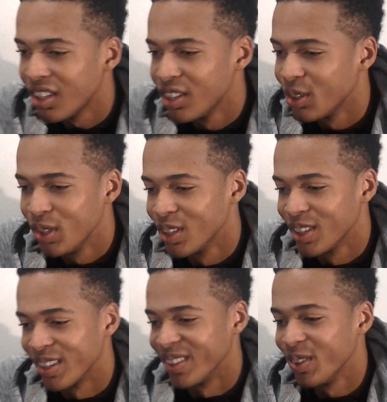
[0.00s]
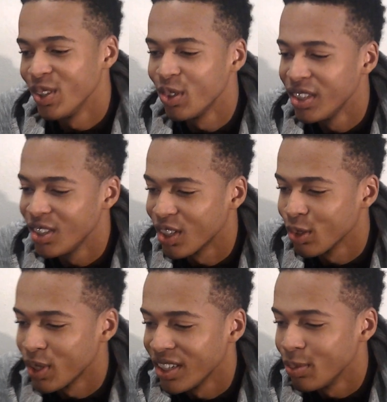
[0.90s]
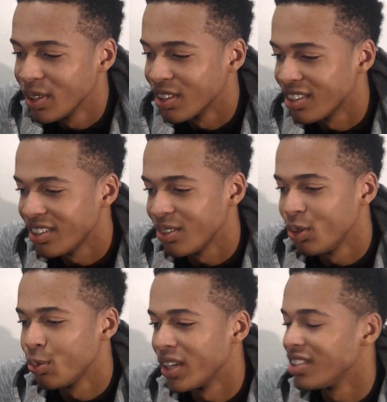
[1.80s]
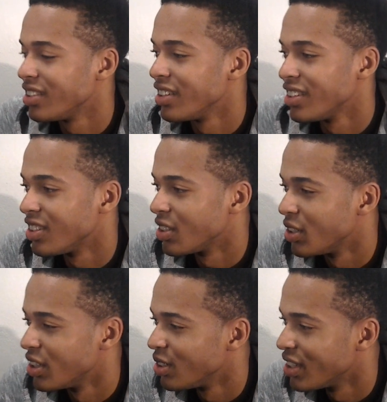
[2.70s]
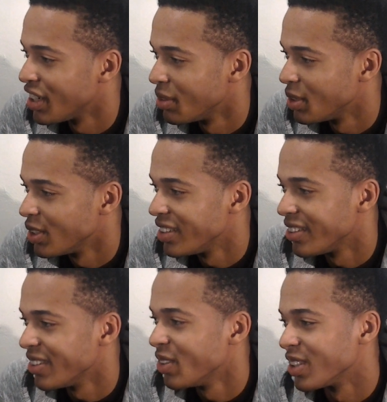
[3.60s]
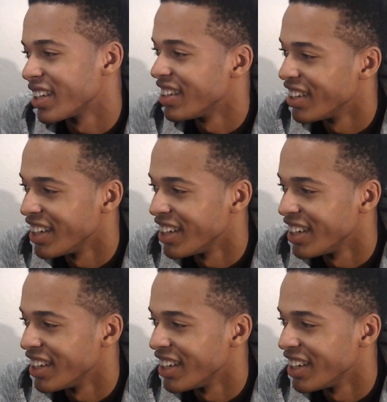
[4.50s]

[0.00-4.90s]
Oh no, we don't really talk about it because we practice against each other all the time, so it's kind of